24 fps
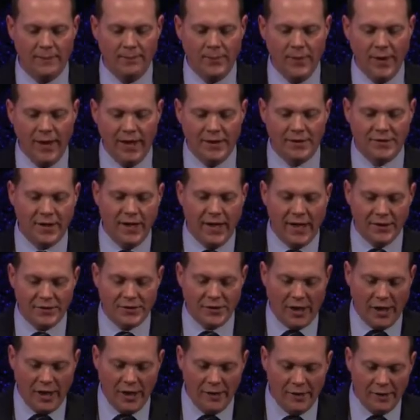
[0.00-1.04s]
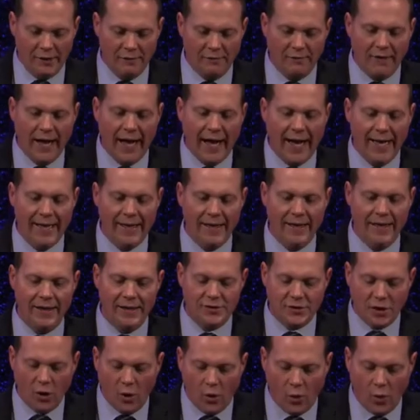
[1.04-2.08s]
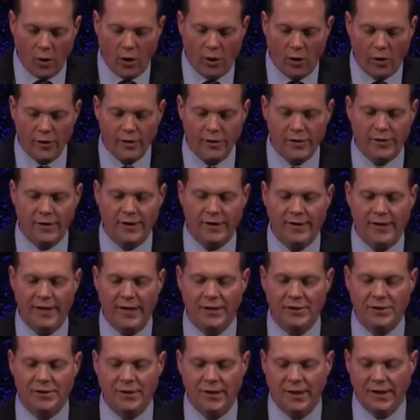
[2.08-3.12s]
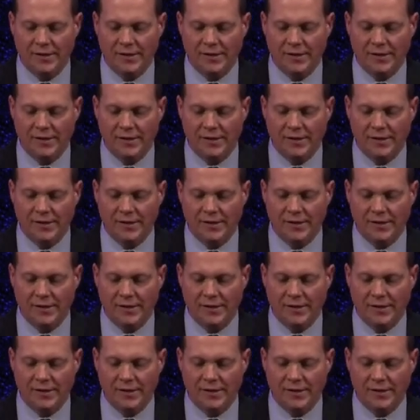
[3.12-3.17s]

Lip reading: It's undivided. It's wholehearted attention.